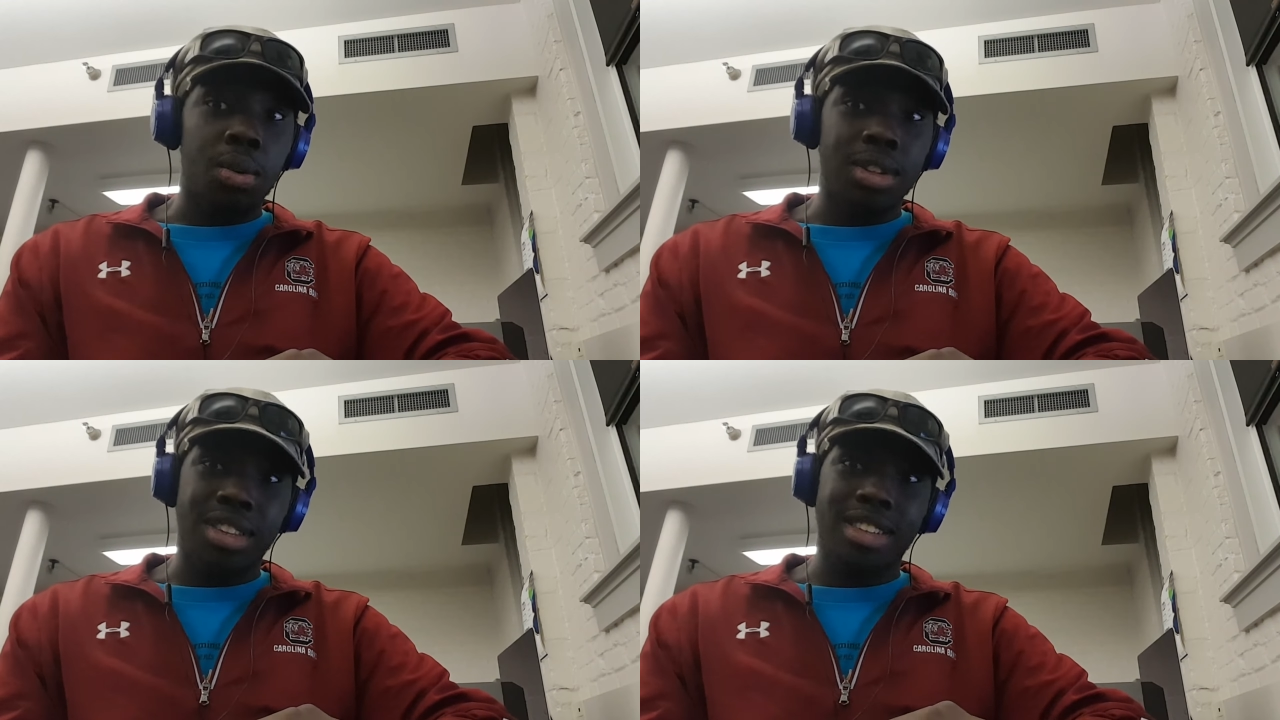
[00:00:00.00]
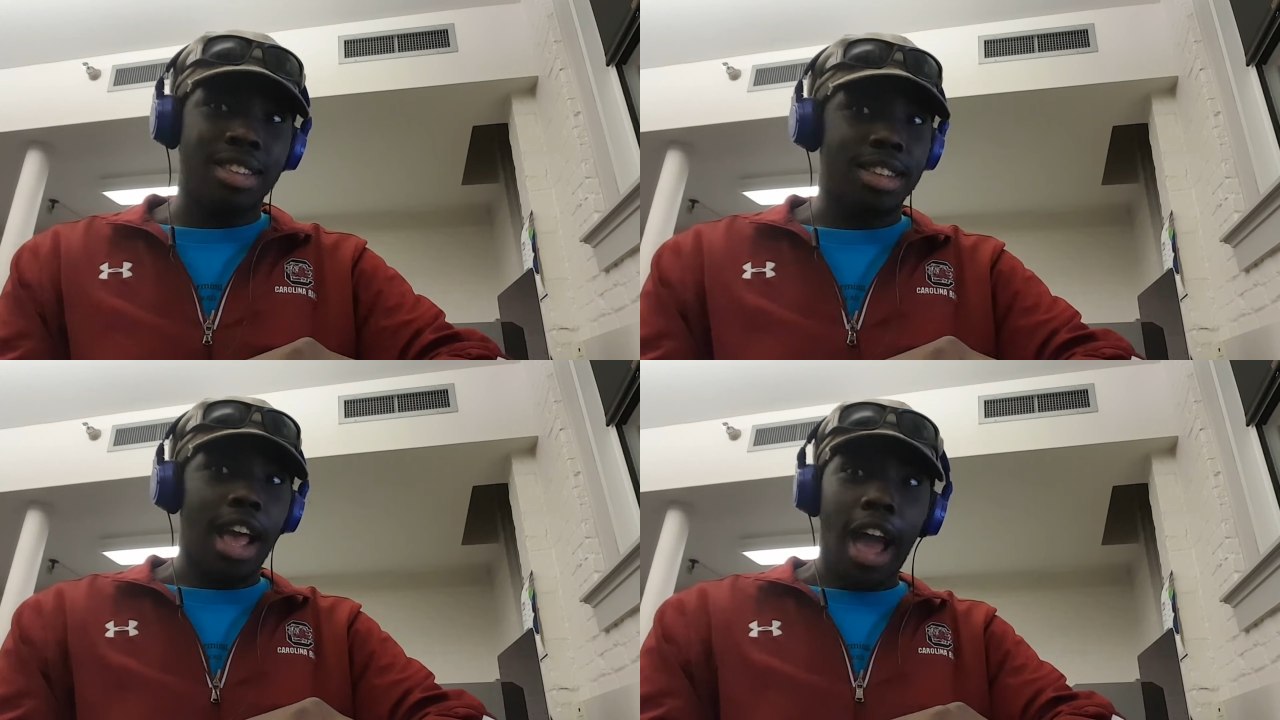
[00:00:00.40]
is
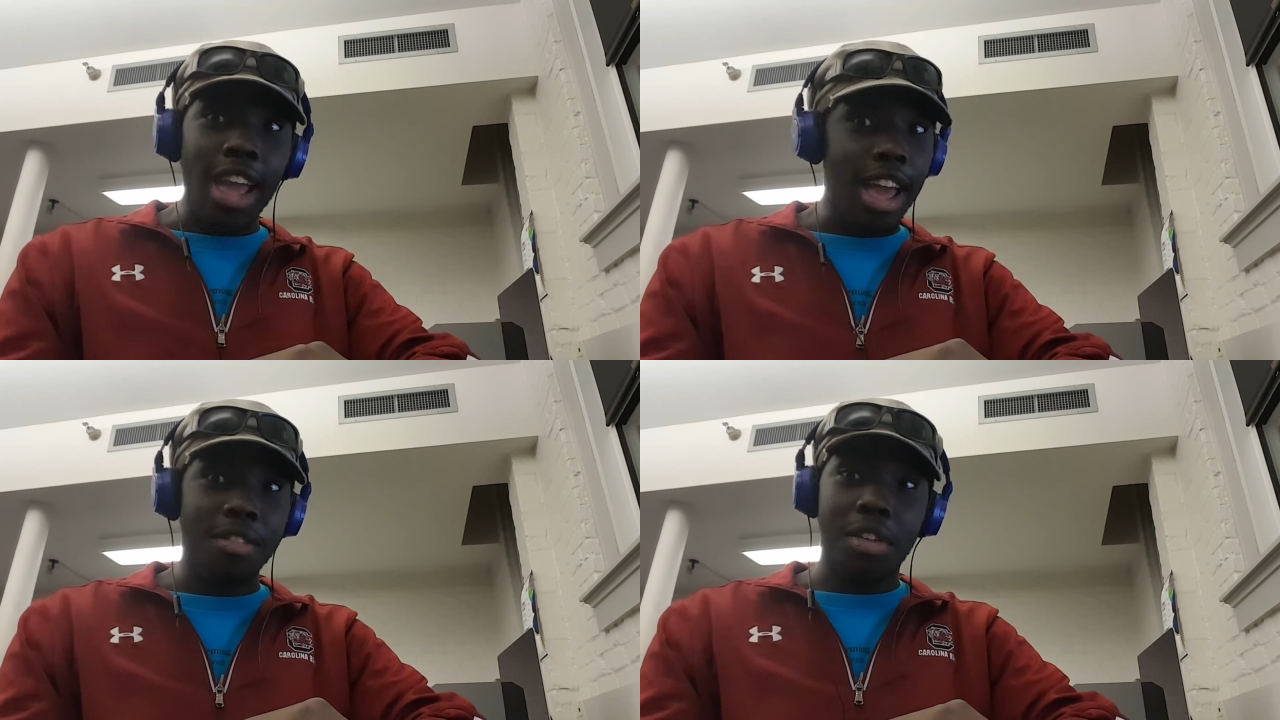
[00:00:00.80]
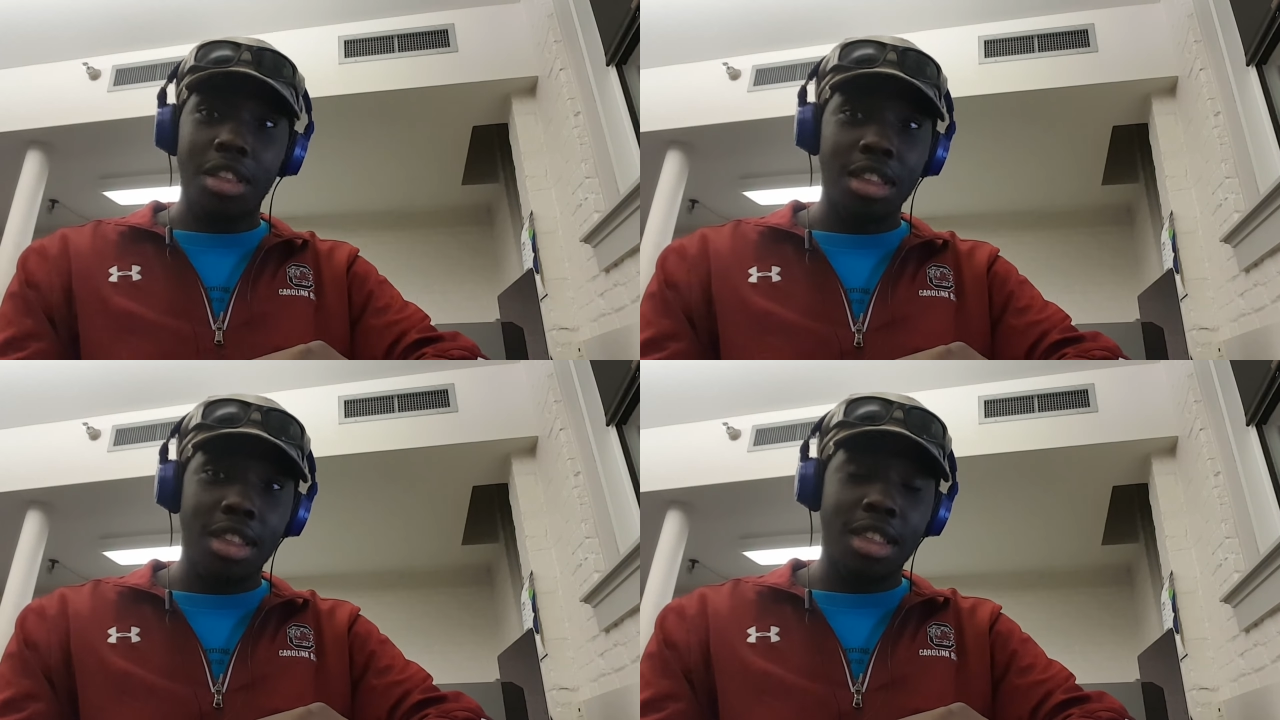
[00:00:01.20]
because I
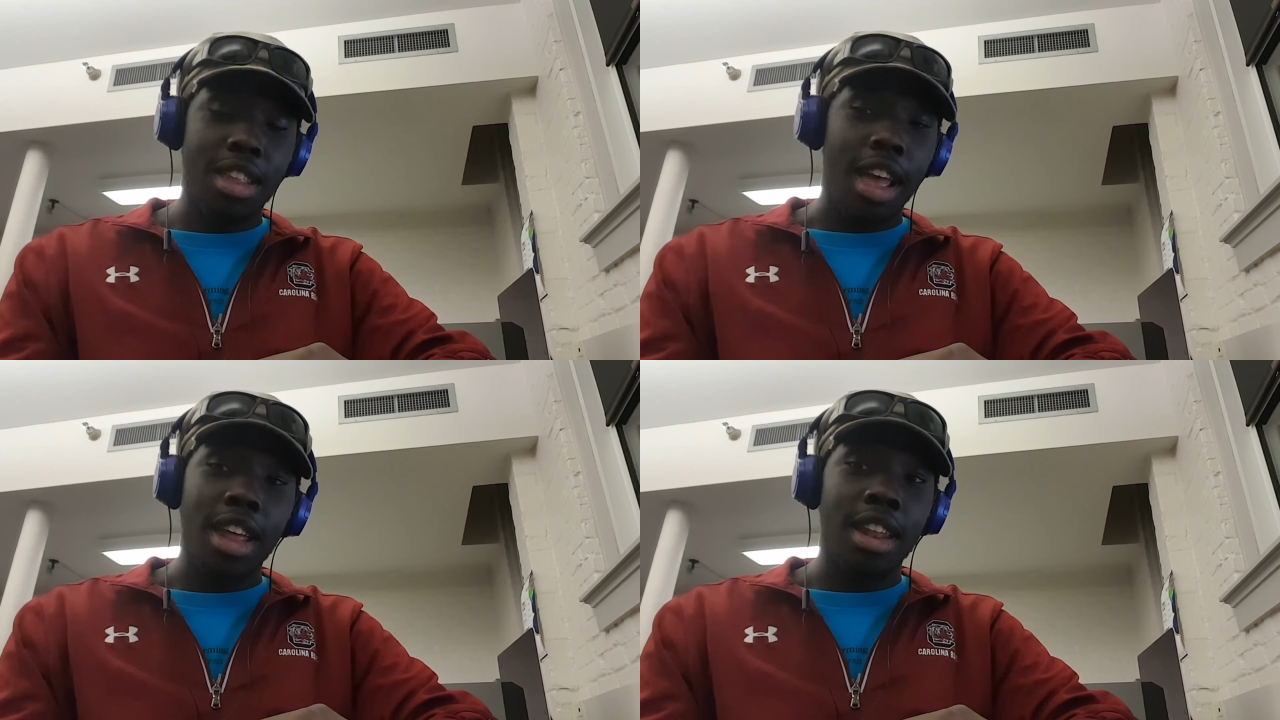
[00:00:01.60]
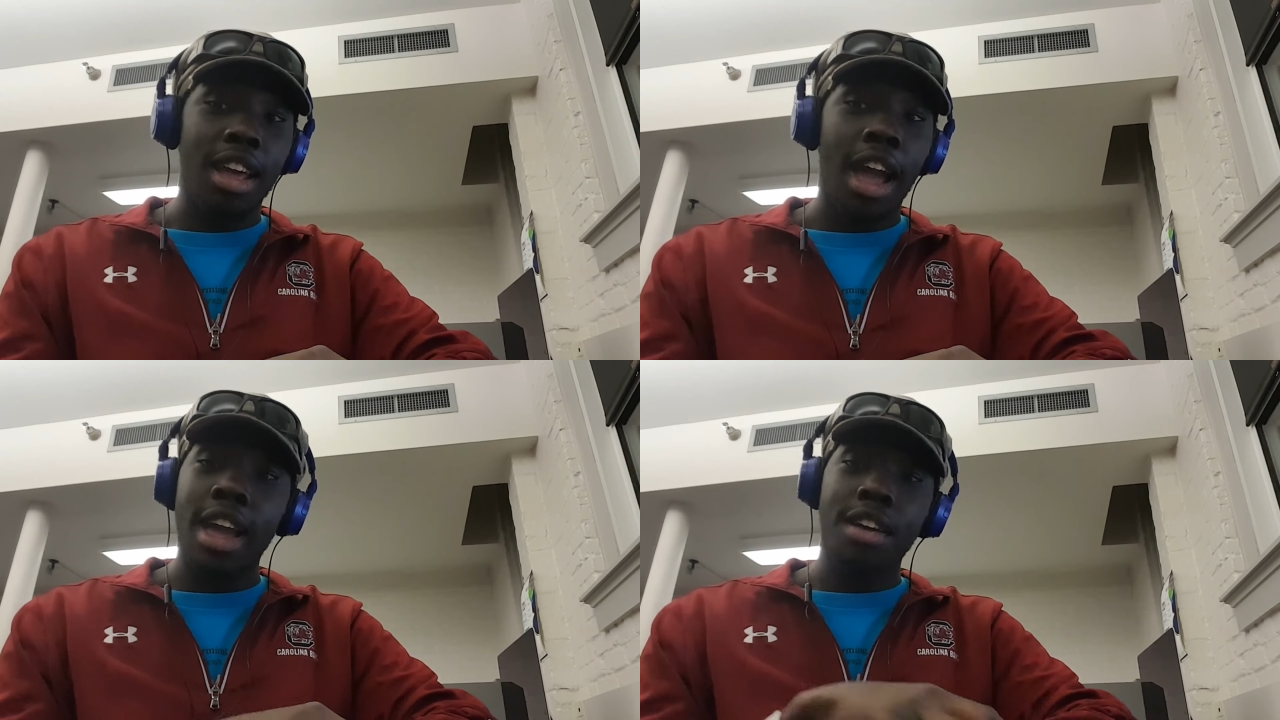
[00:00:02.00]
haven't
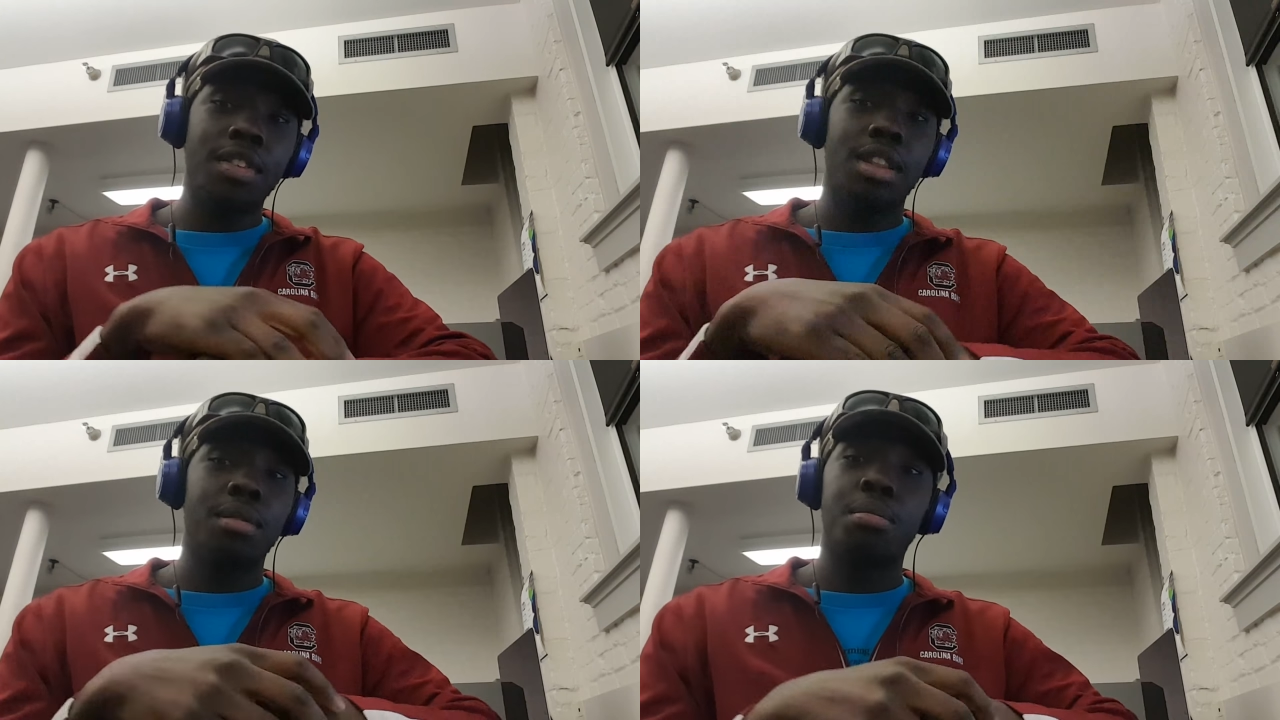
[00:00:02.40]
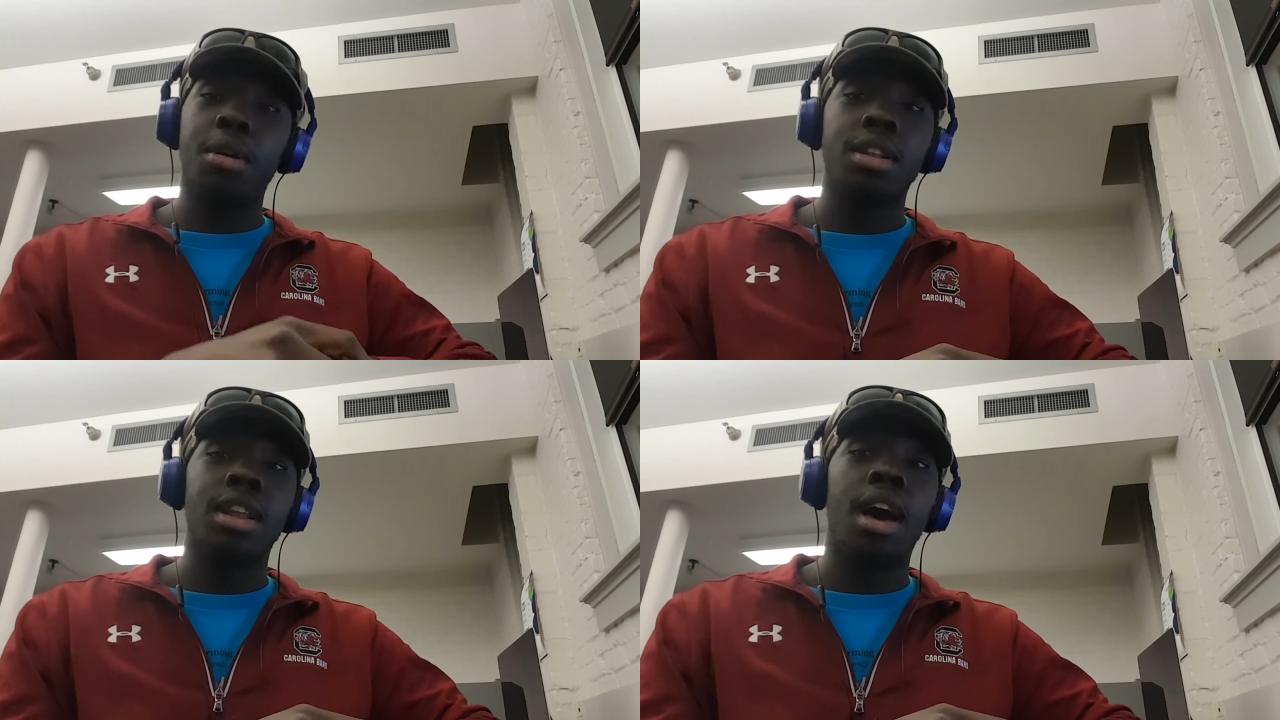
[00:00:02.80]
said I haven't put